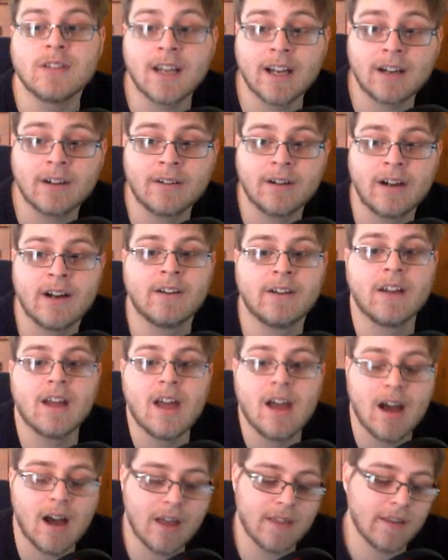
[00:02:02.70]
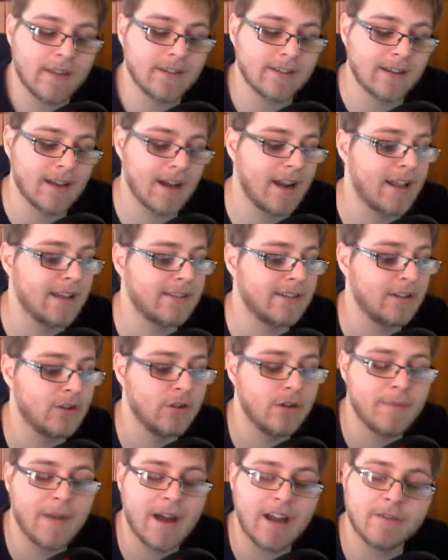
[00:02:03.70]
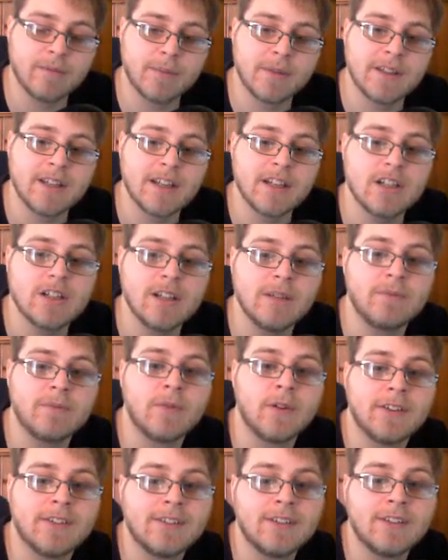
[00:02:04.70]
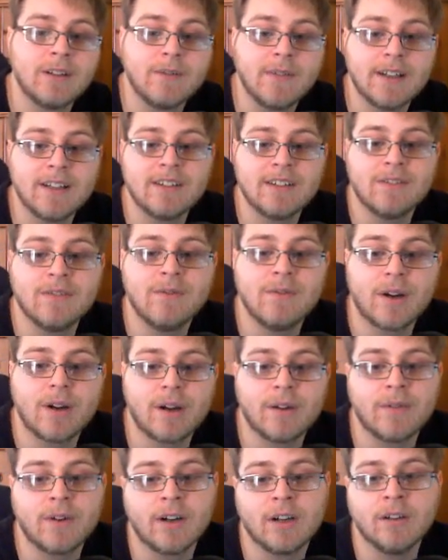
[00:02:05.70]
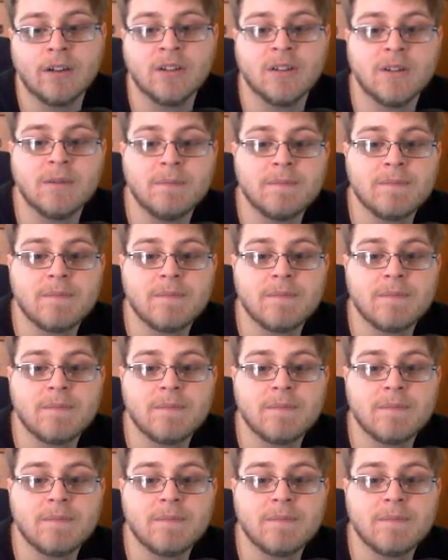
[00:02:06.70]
around. I think this card has a good amount of potential, and for a silver is very, very good.